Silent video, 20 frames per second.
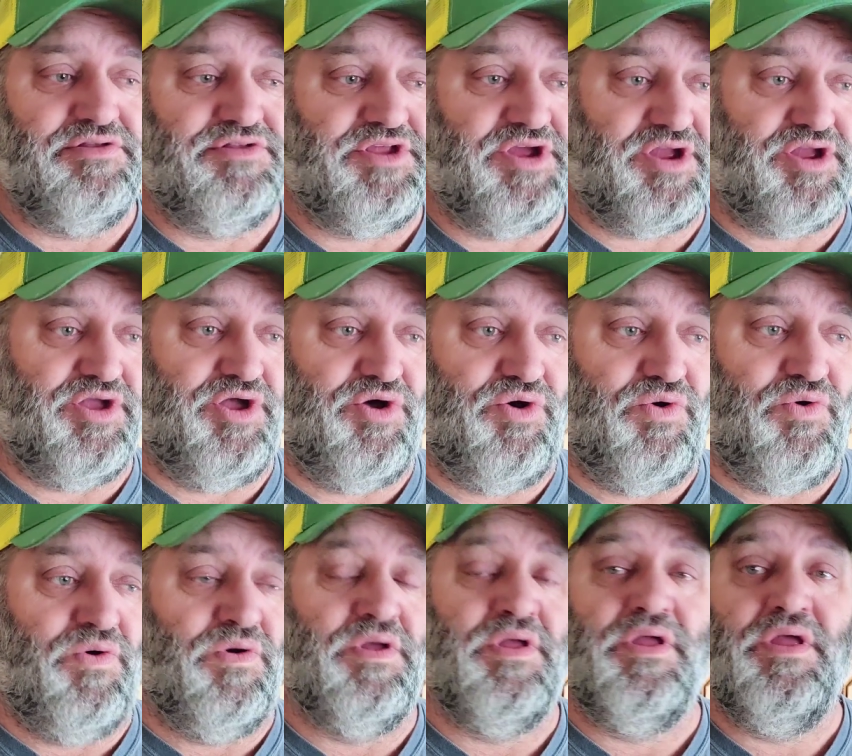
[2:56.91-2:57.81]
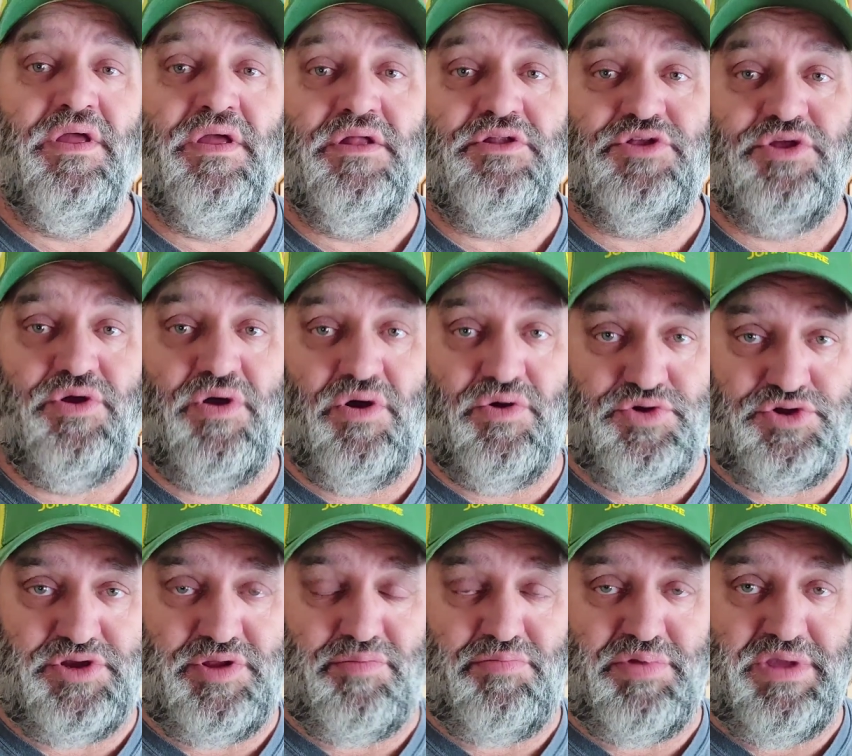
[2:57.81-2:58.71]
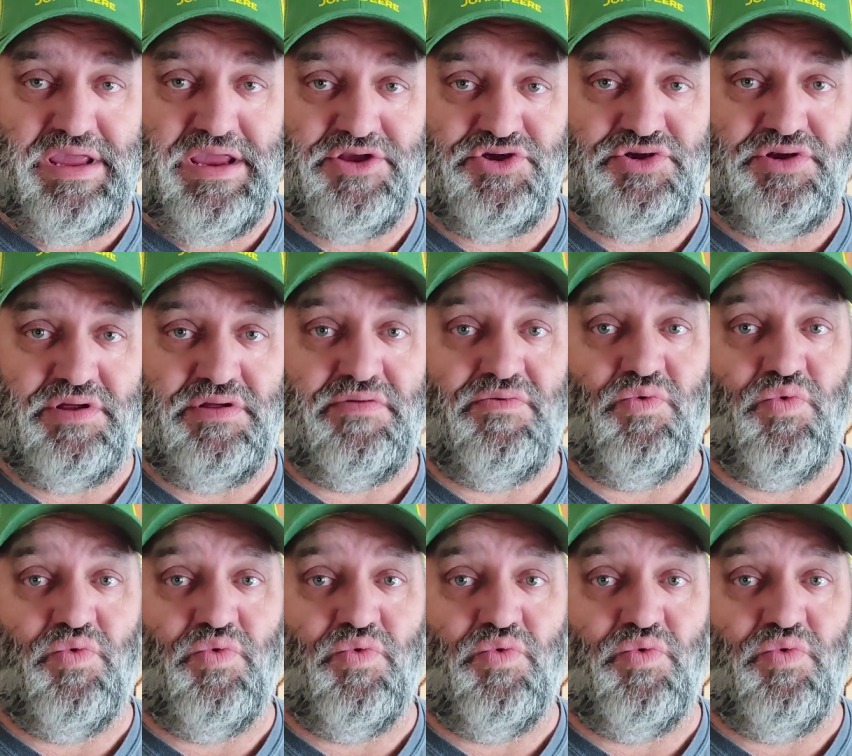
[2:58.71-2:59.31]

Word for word: to go to Ocean Beach.